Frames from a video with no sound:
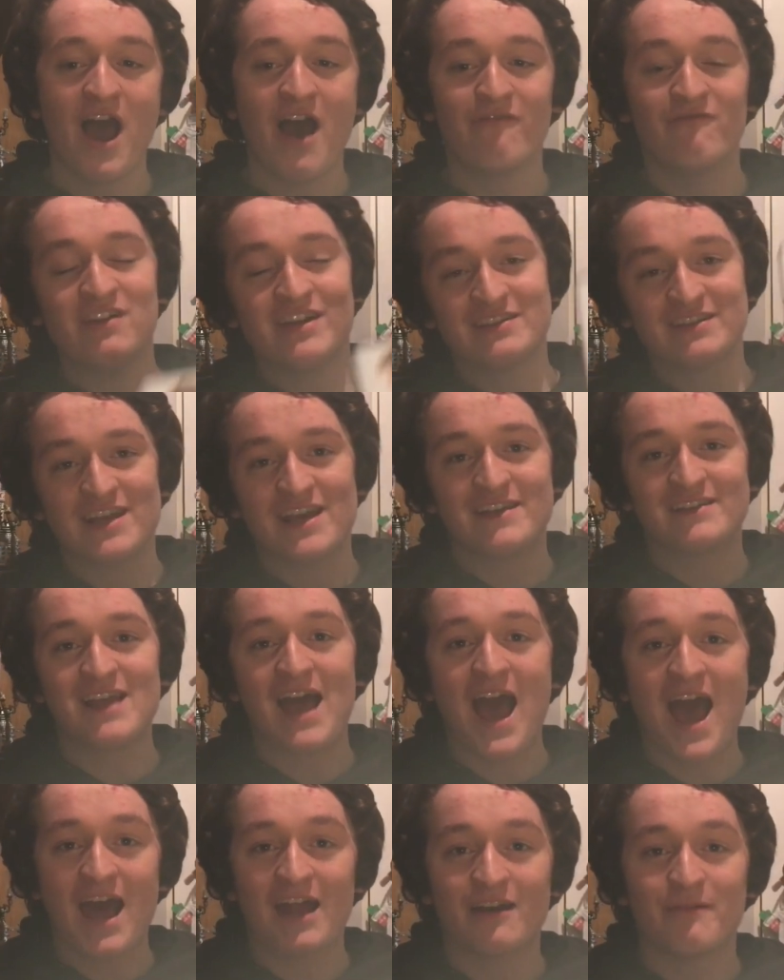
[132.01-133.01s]
and this
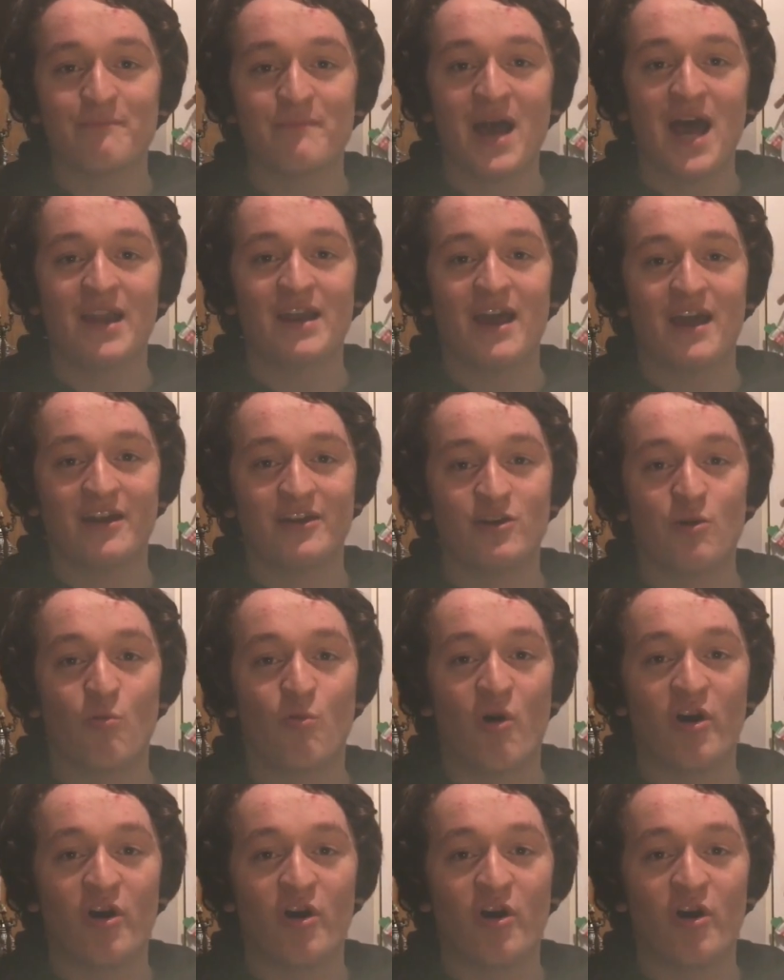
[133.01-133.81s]
is Ant-Man and the